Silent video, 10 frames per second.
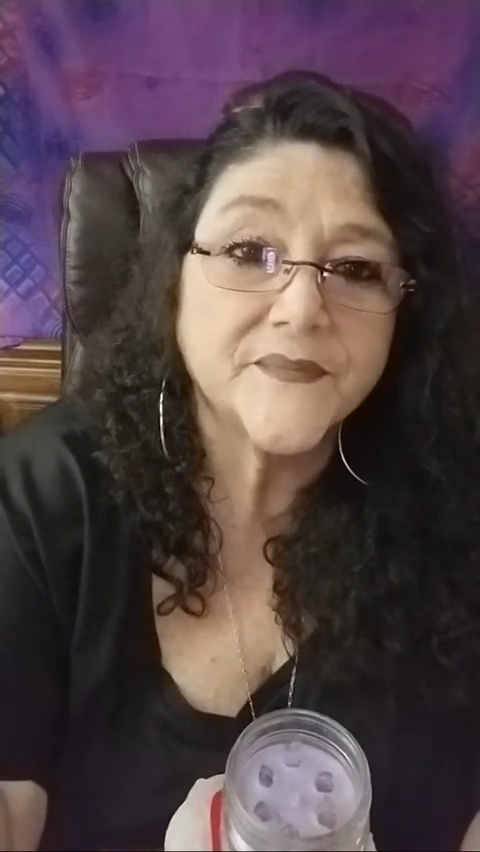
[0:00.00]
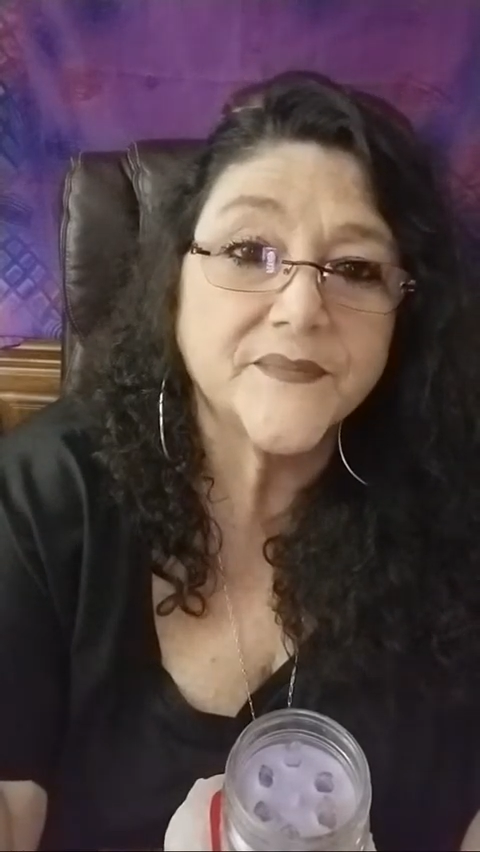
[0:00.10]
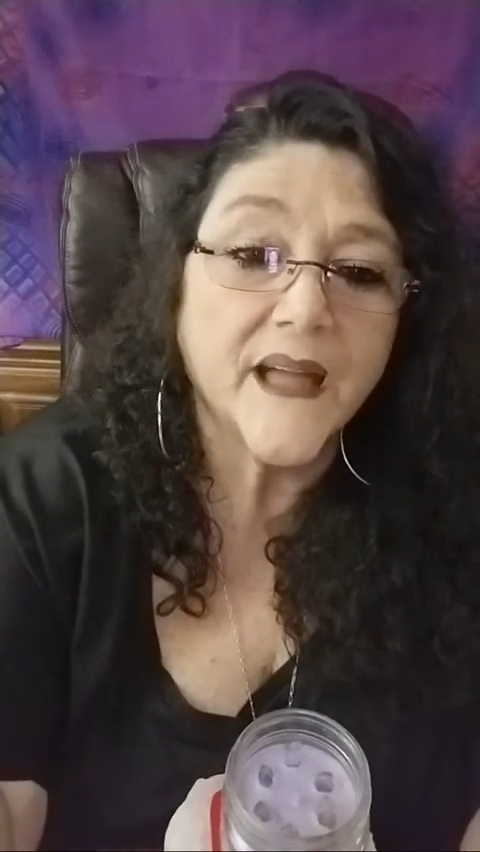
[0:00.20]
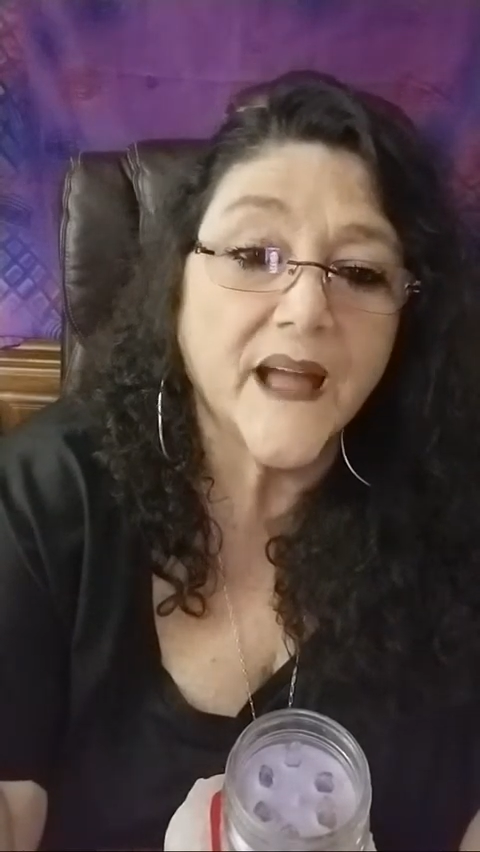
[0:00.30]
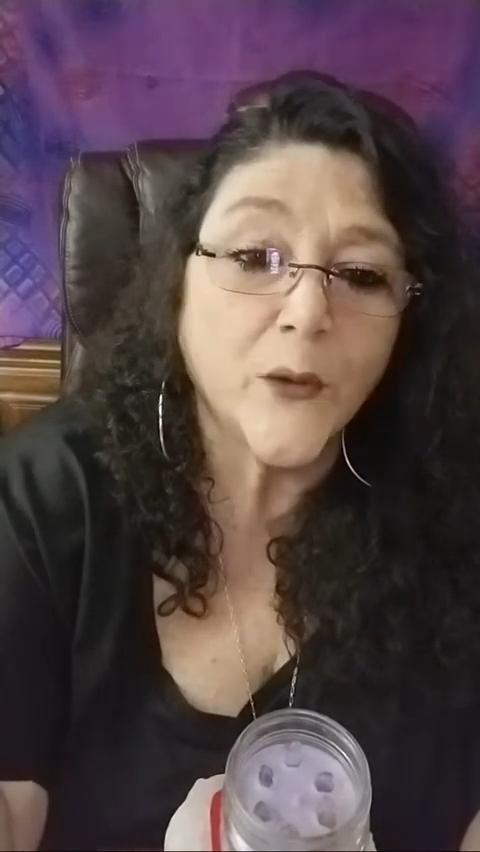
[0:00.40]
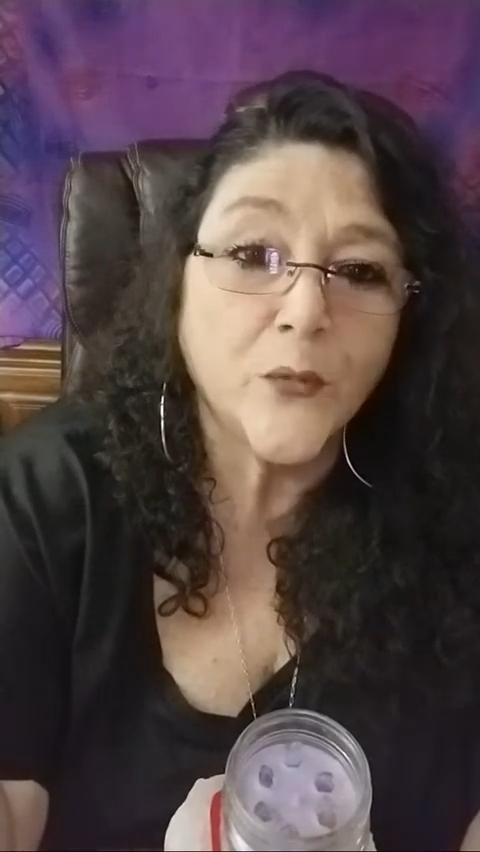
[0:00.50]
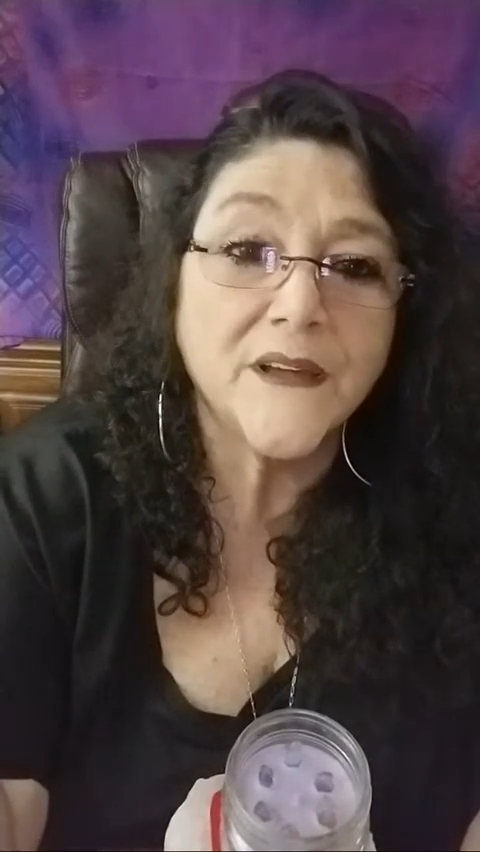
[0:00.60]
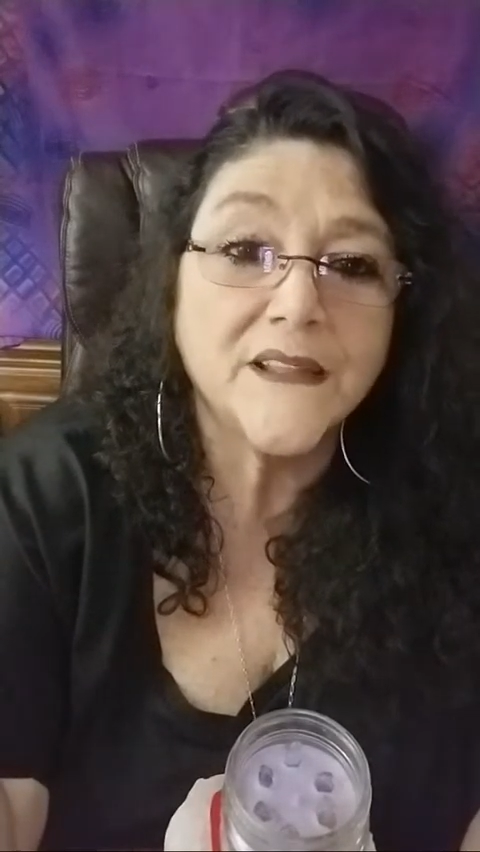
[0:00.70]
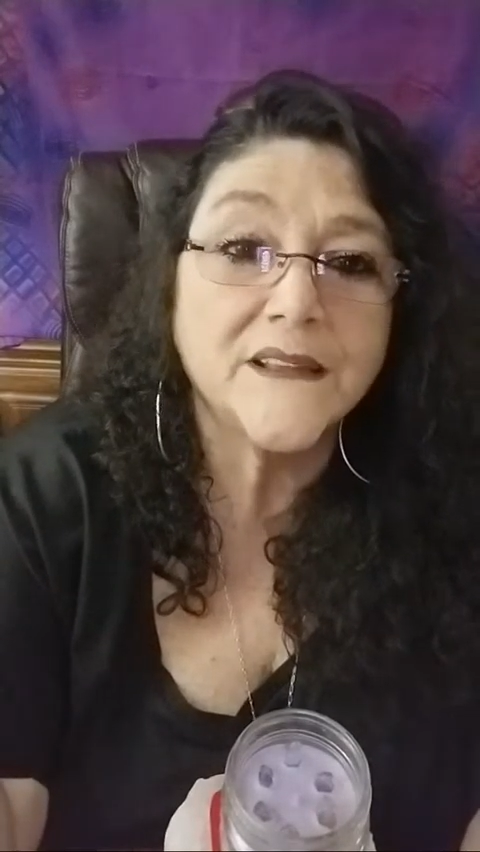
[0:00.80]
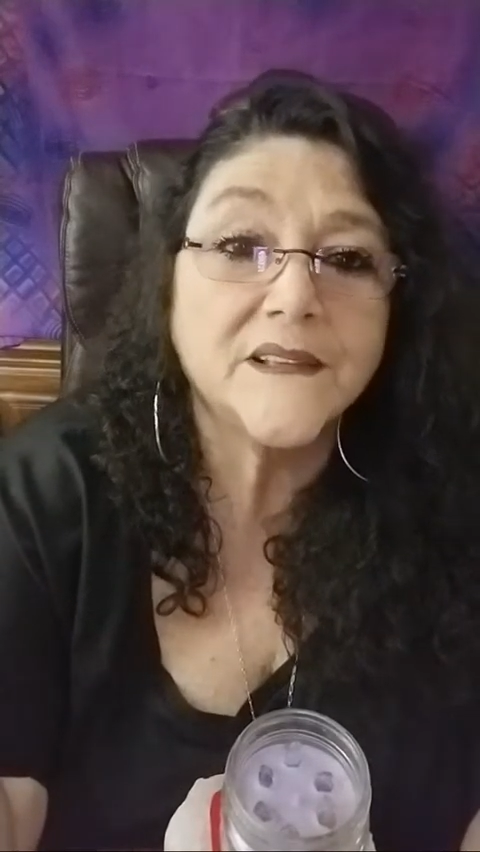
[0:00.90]
I want
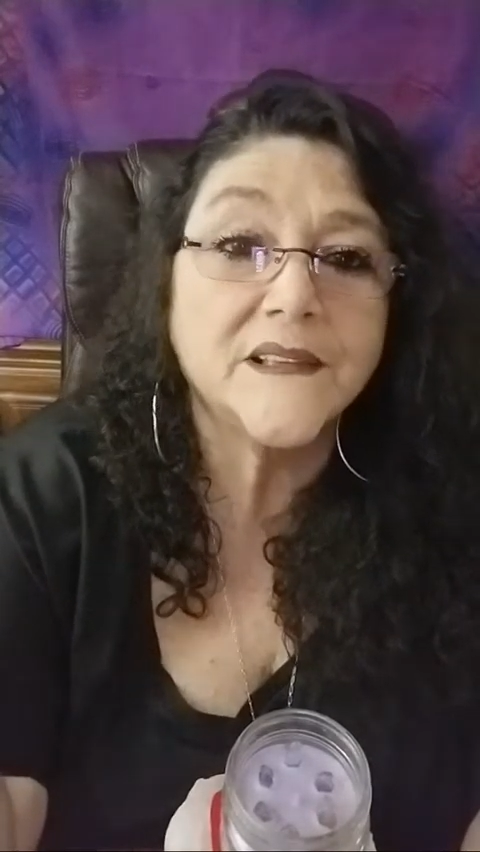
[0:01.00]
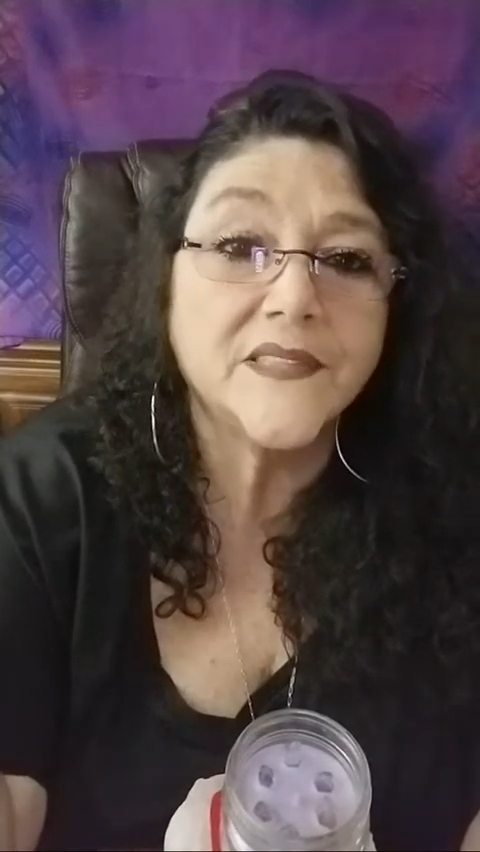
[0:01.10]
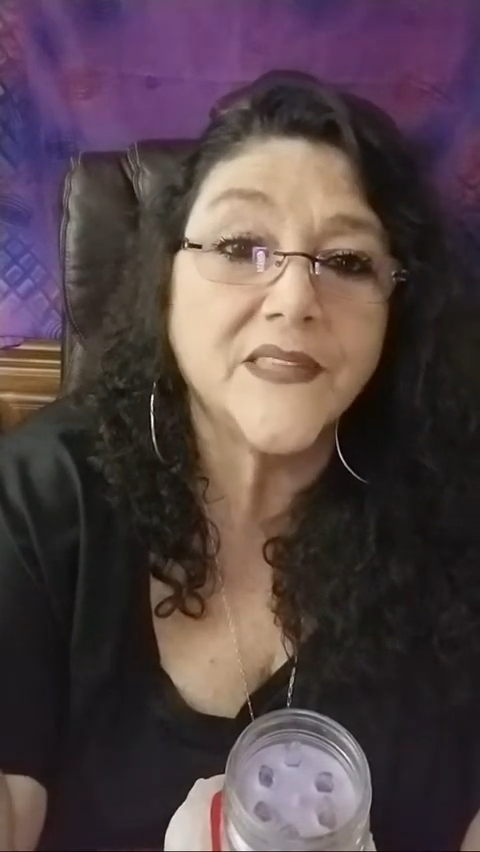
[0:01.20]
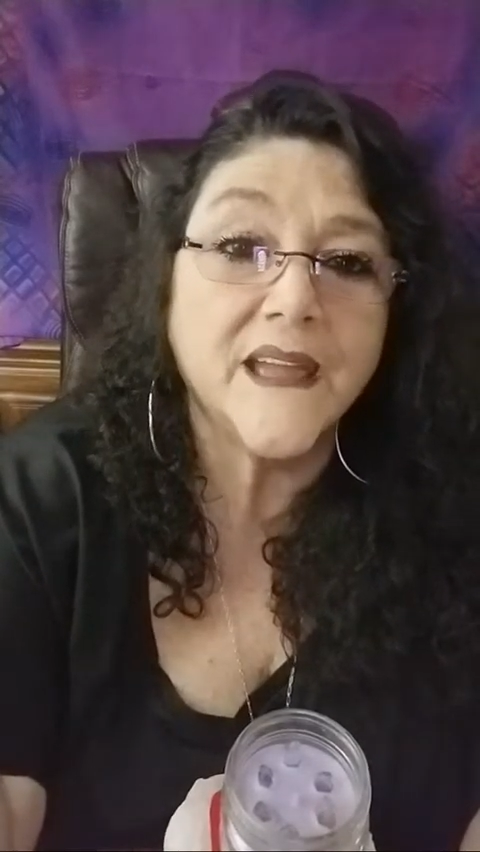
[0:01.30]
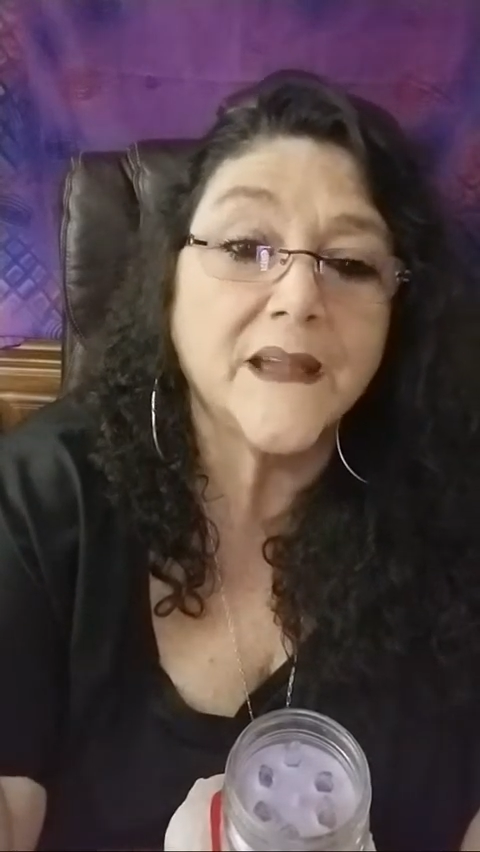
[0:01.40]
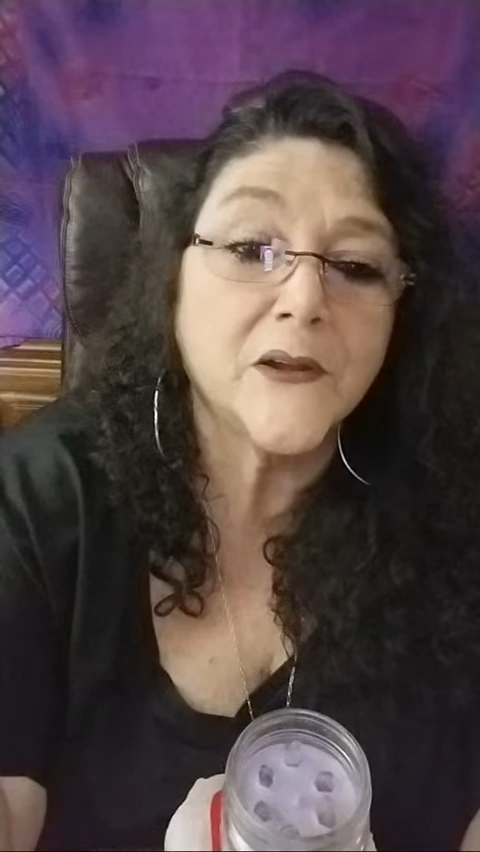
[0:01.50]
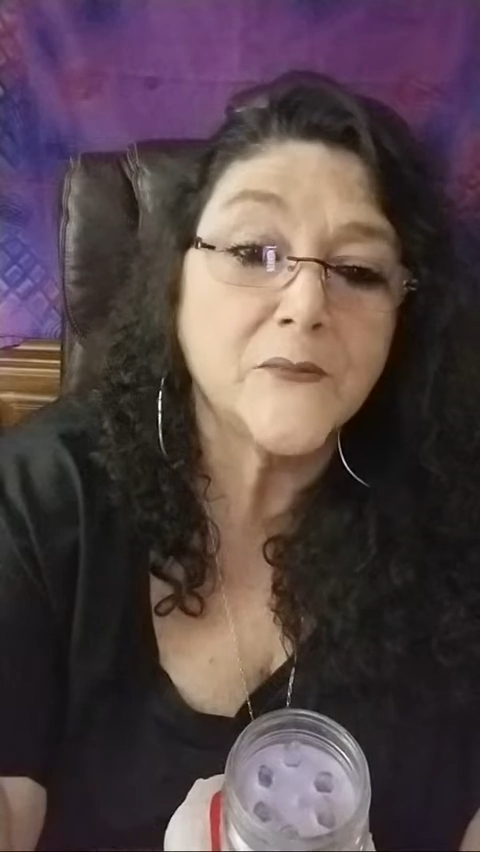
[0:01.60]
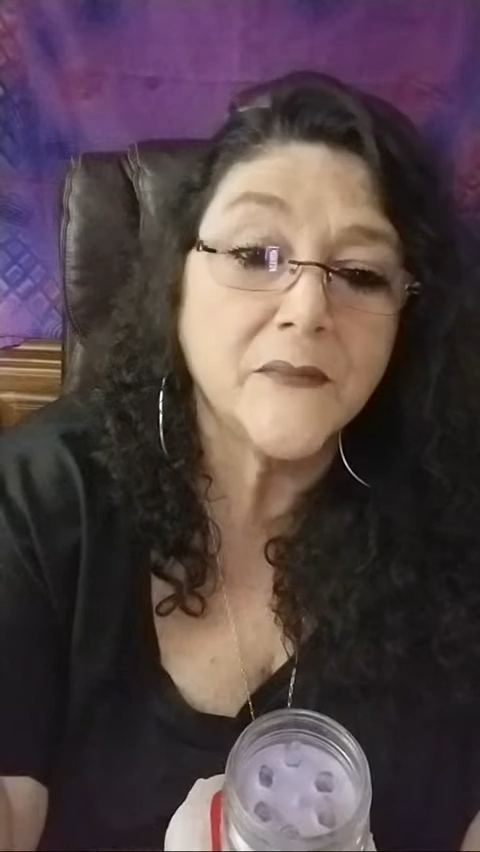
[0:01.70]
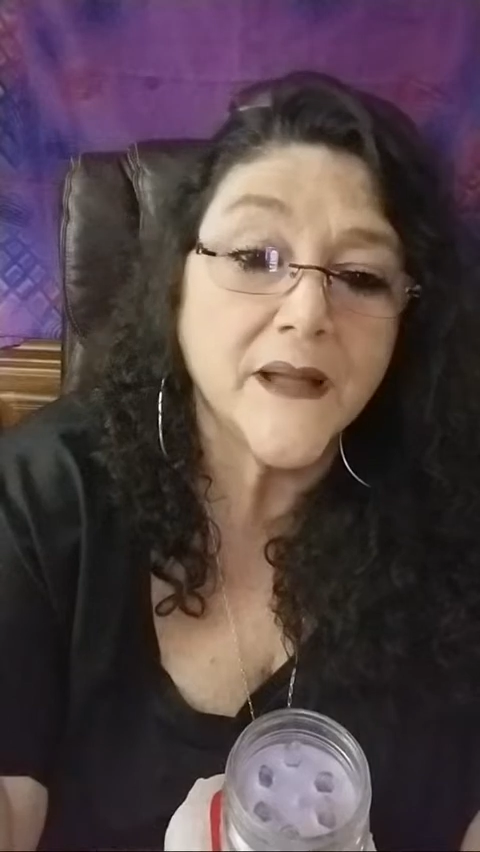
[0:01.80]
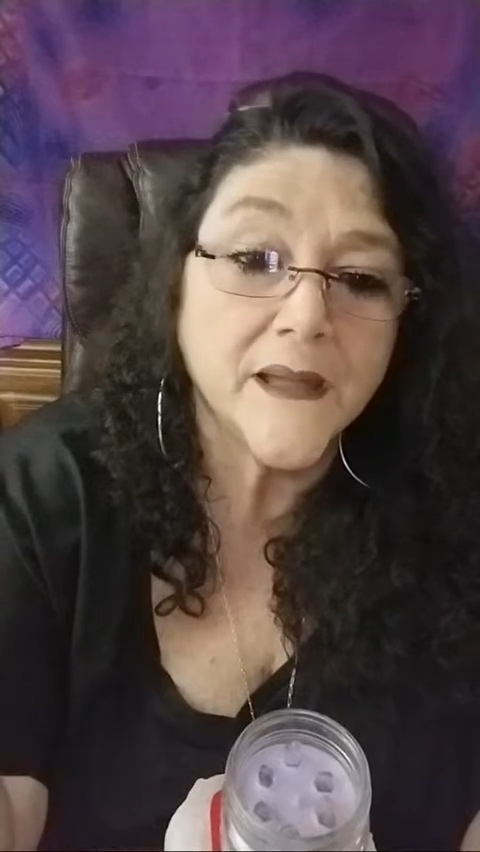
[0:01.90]
to thank
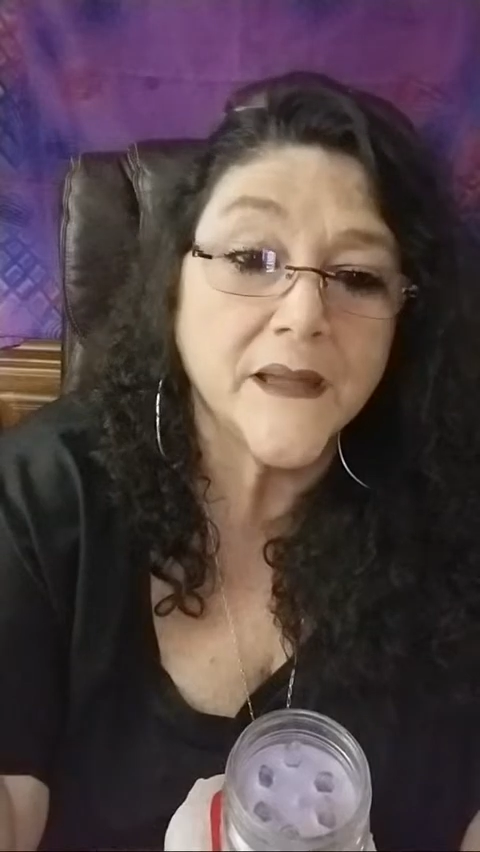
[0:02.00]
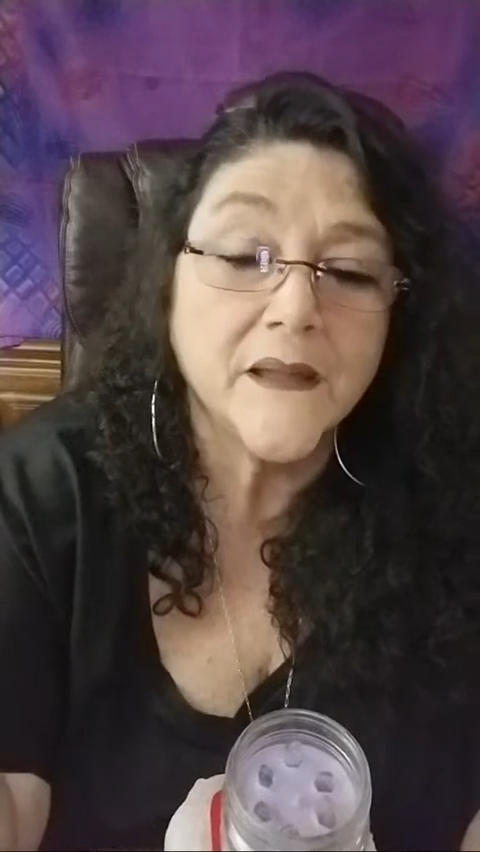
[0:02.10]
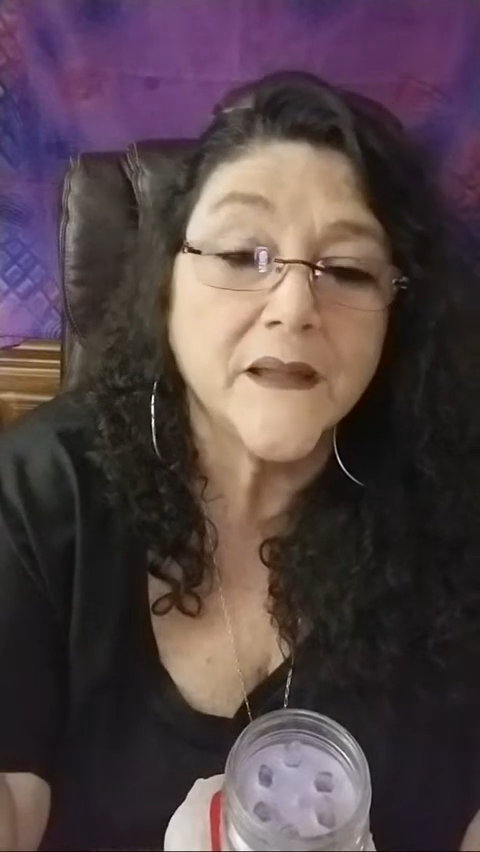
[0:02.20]
my